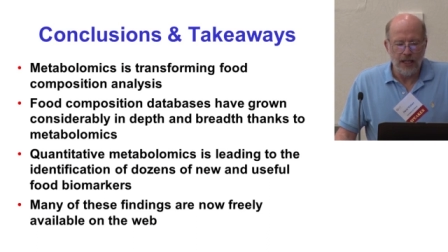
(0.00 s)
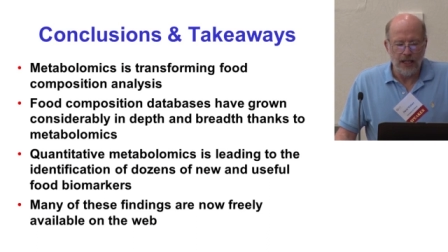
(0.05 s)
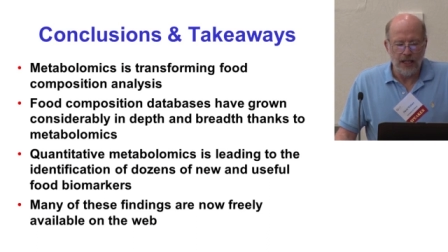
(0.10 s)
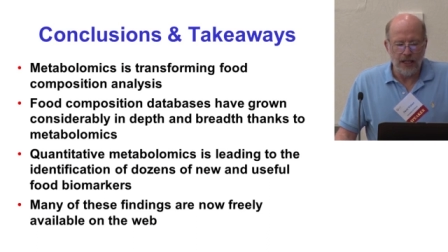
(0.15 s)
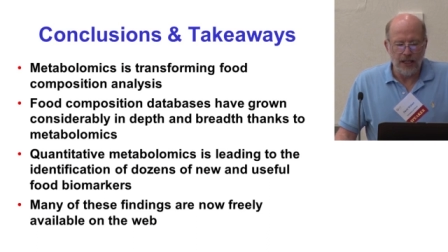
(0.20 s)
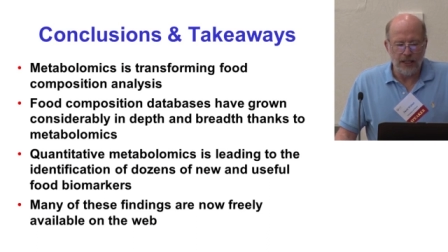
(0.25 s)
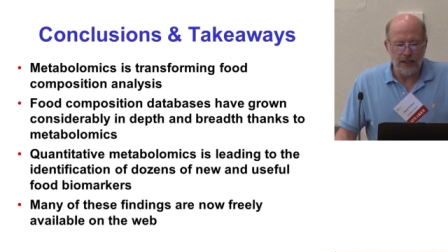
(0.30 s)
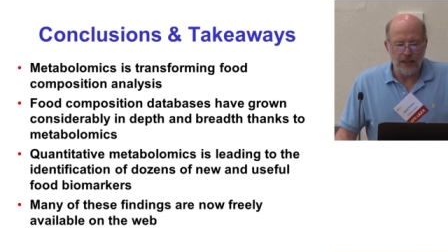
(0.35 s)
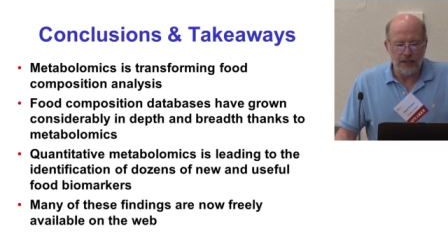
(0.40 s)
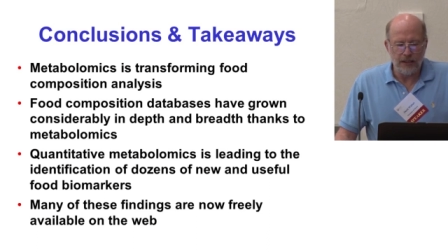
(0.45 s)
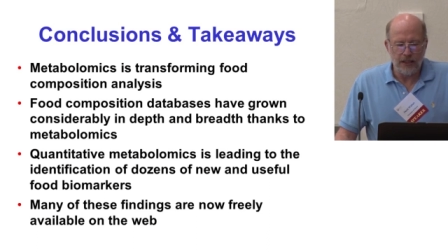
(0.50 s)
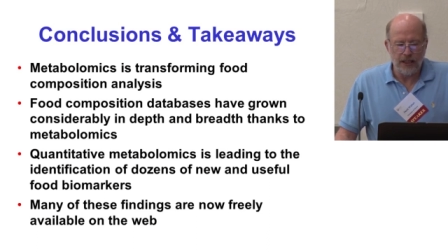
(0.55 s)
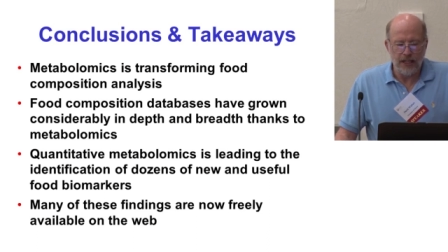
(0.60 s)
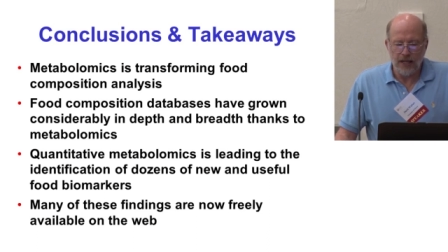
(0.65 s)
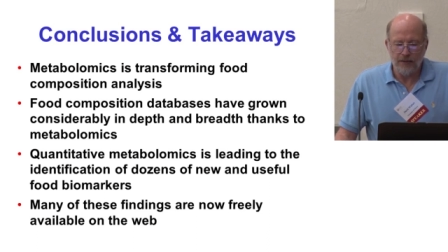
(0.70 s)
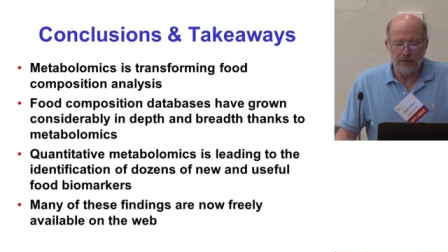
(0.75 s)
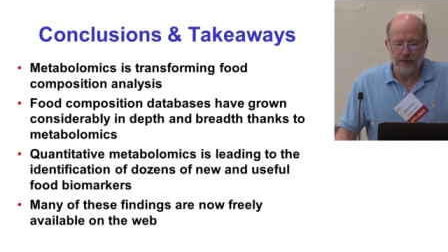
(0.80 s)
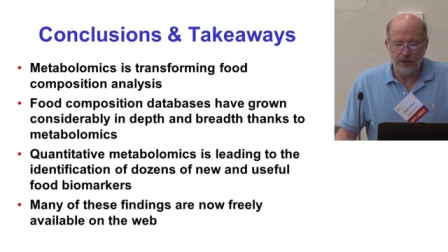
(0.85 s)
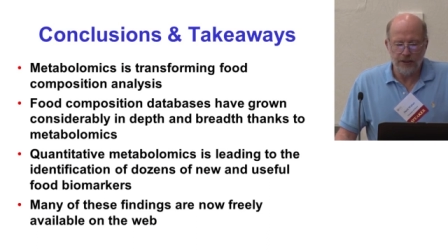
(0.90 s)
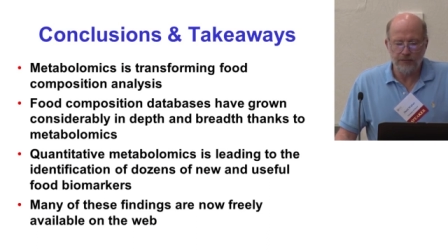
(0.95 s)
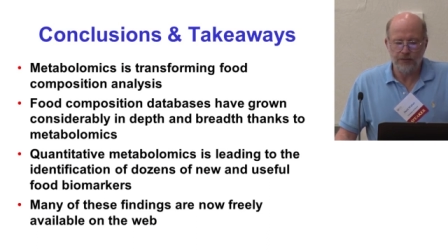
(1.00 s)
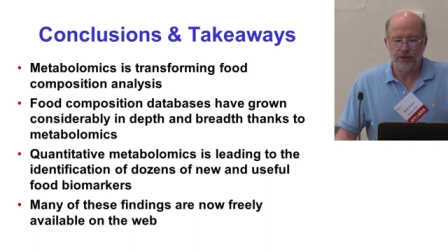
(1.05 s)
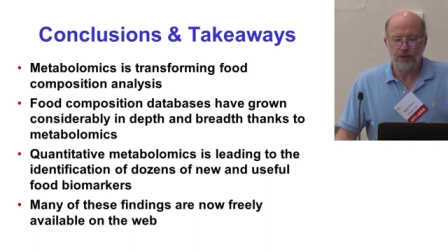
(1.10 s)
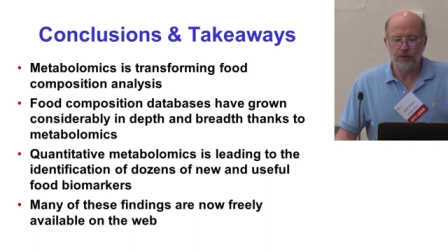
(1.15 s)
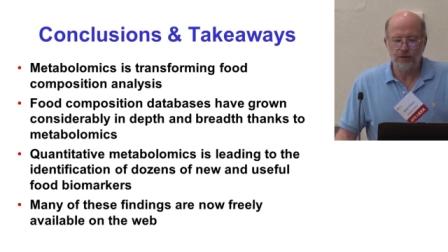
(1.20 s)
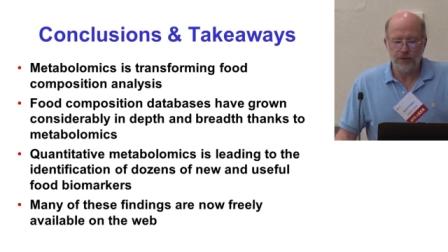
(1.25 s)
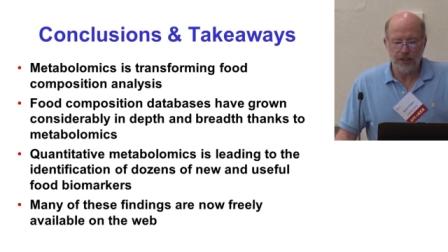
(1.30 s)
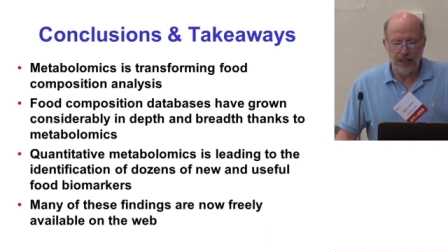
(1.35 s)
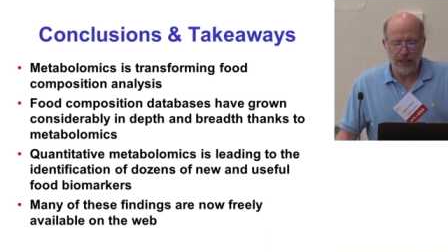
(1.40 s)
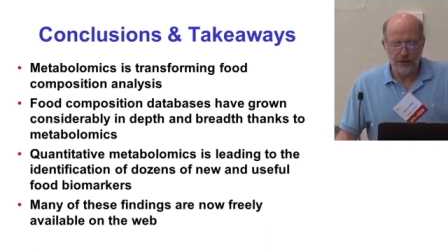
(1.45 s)
and an average of
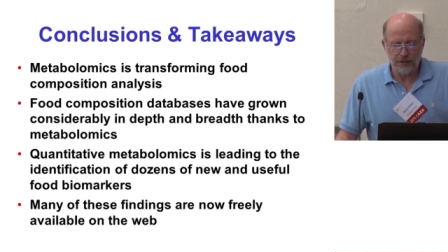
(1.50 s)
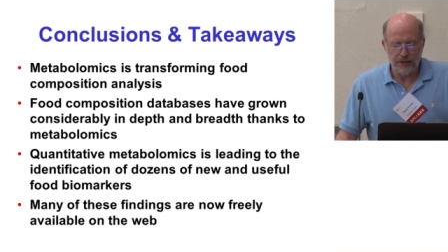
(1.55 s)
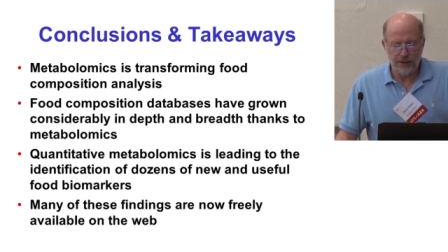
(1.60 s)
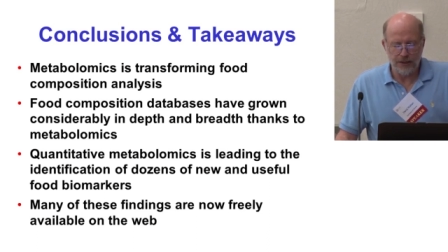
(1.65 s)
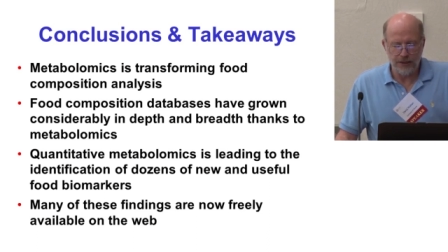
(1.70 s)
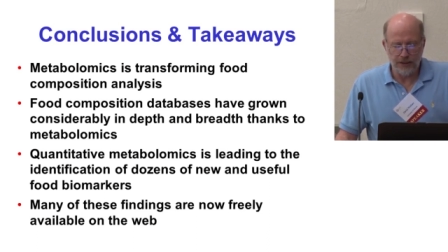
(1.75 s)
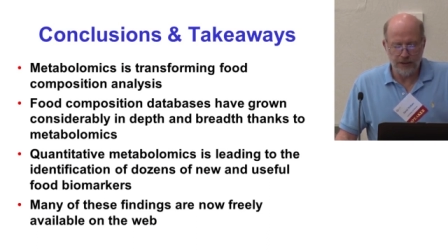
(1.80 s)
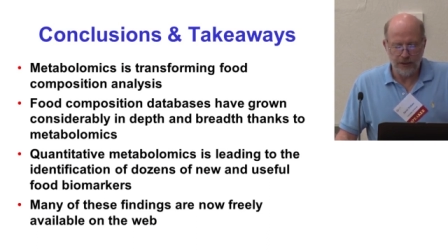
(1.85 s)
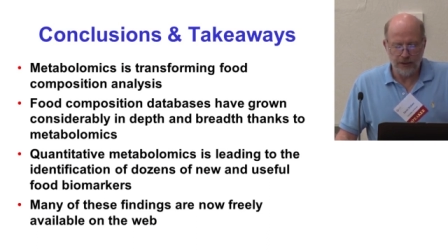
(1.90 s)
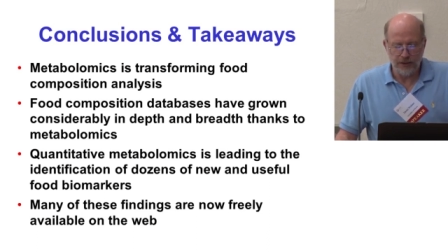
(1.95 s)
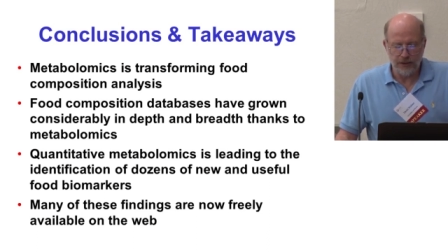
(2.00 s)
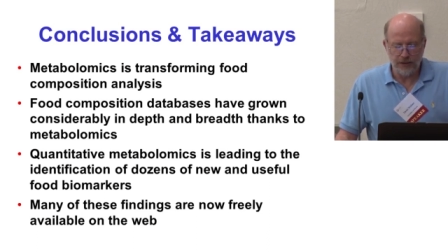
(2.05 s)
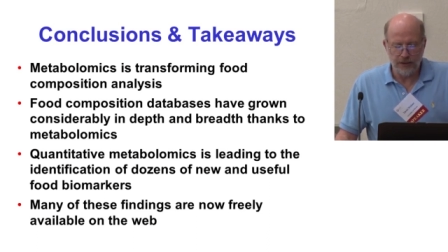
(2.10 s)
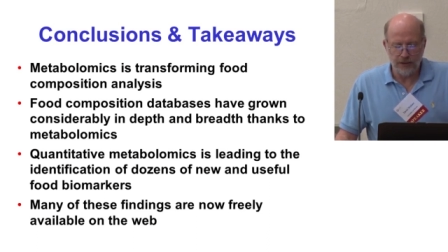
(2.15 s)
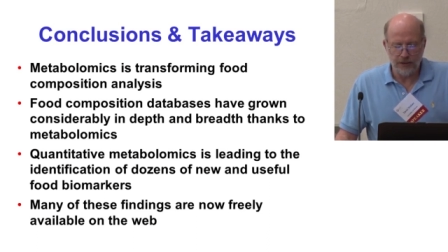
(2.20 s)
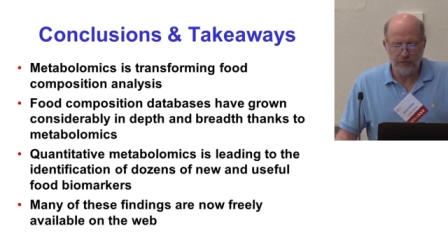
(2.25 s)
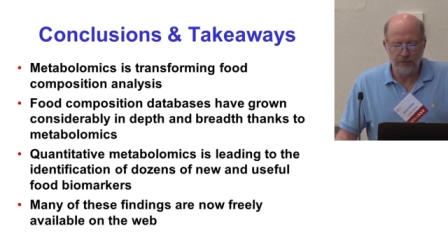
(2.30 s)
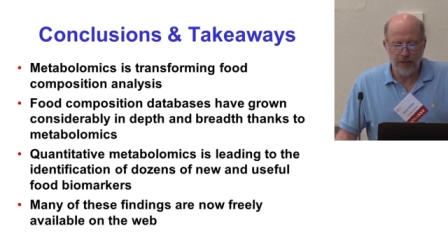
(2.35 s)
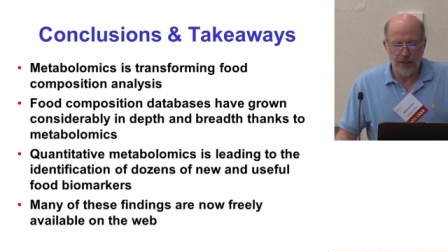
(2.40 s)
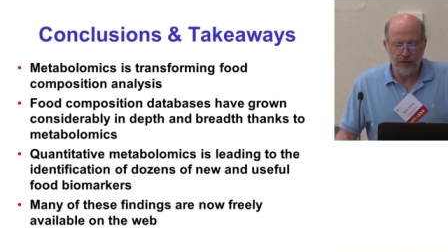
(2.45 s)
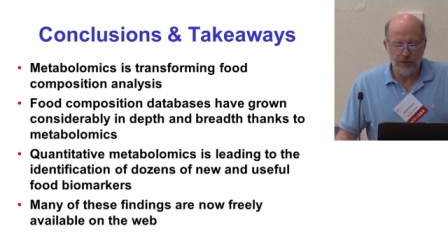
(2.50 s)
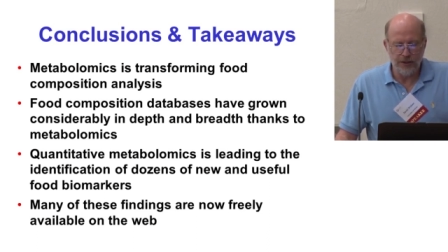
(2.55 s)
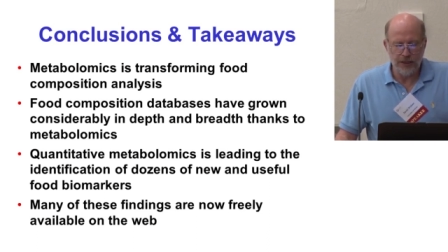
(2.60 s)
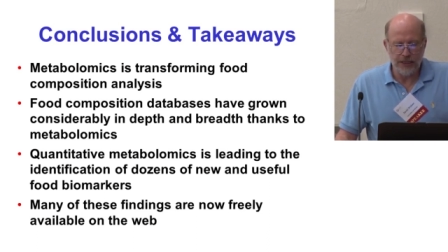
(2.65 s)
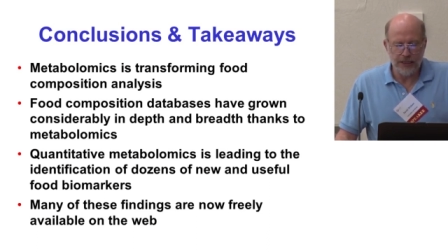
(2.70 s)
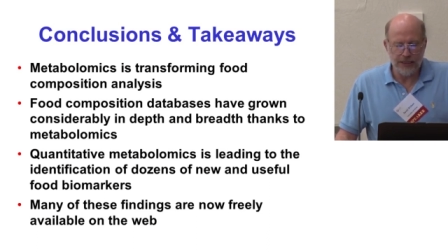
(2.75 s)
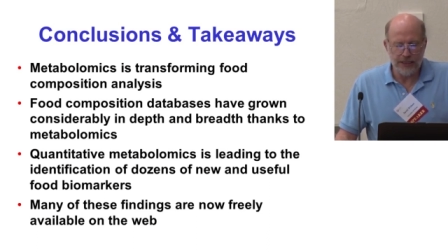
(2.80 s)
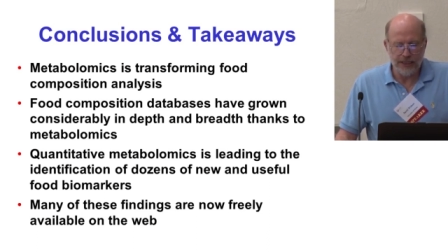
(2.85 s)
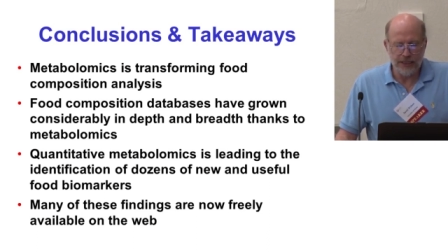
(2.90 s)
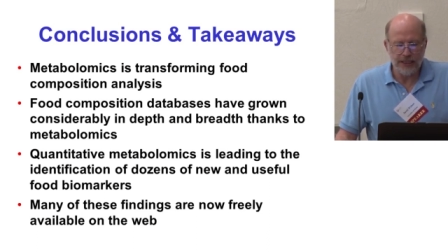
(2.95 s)
2,000
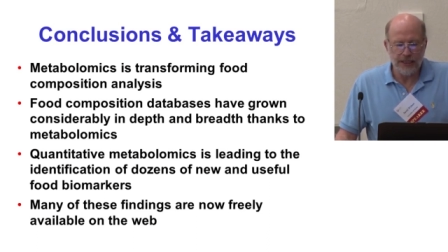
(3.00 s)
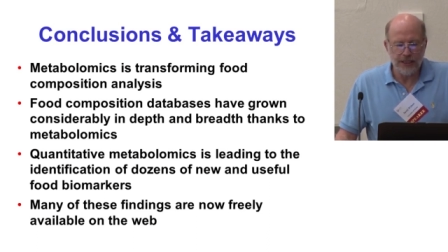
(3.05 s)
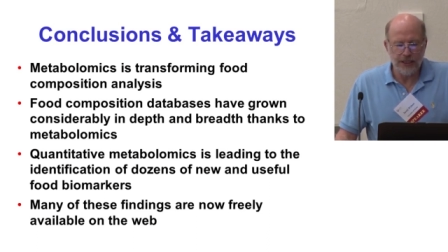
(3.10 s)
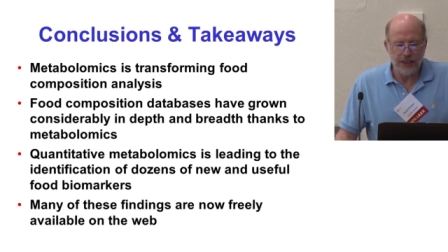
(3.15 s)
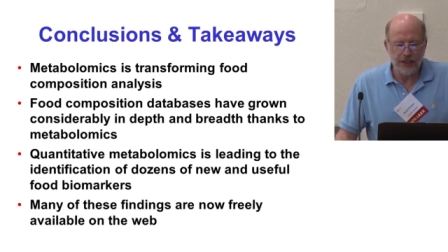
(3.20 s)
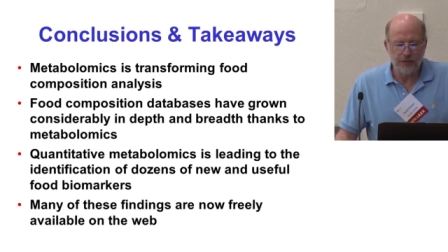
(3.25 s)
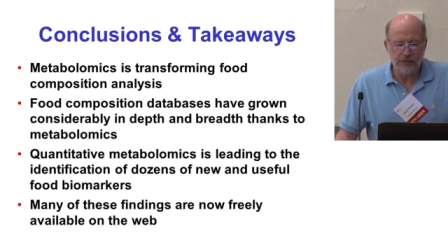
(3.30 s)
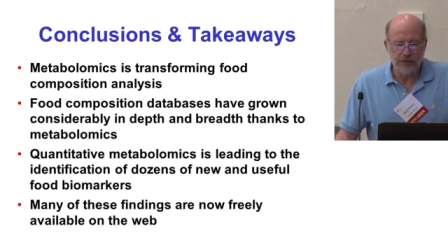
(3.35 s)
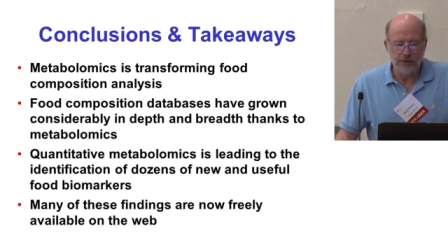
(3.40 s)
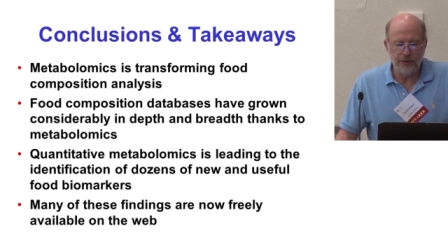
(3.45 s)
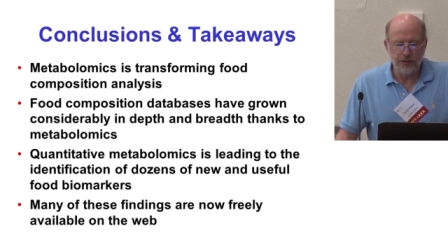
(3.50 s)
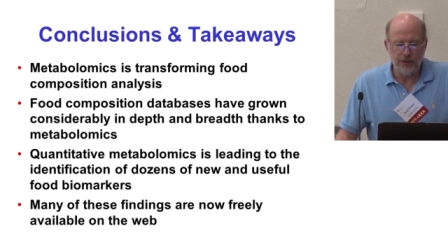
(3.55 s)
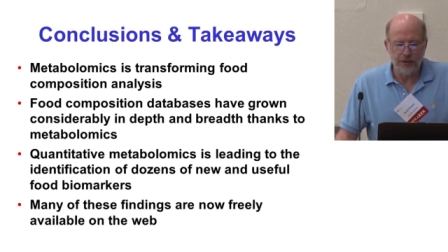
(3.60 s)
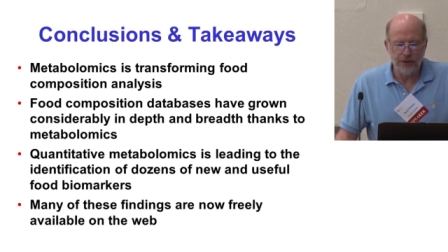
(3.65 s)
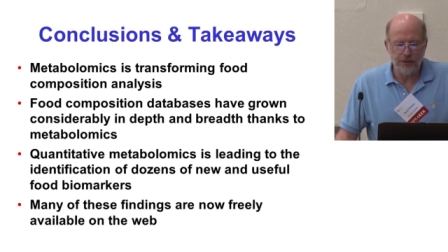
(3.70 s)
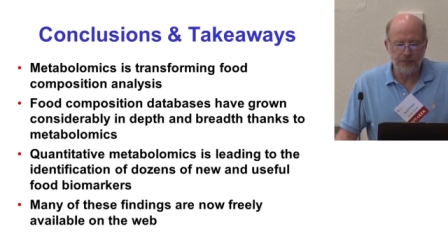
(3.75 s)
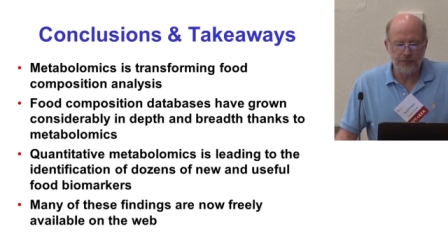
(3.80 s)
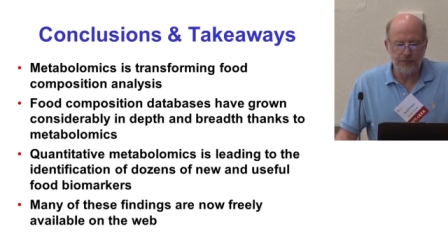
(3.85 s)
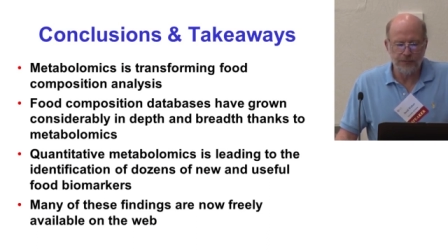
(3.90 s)
components in each food.